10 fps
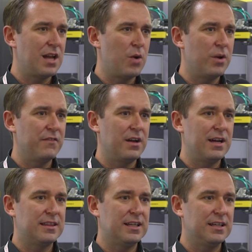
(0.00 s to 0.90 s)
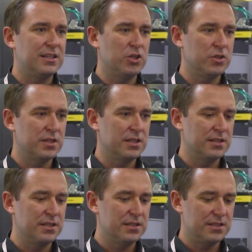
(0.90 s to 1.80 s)
However, I think
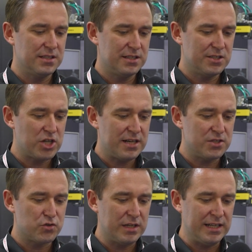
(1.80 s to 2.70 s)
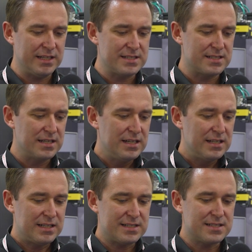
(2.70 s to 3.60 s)
the challenge really is
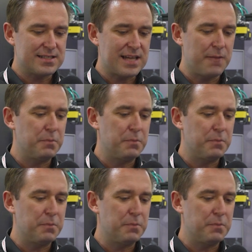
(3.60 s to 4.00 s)
the same.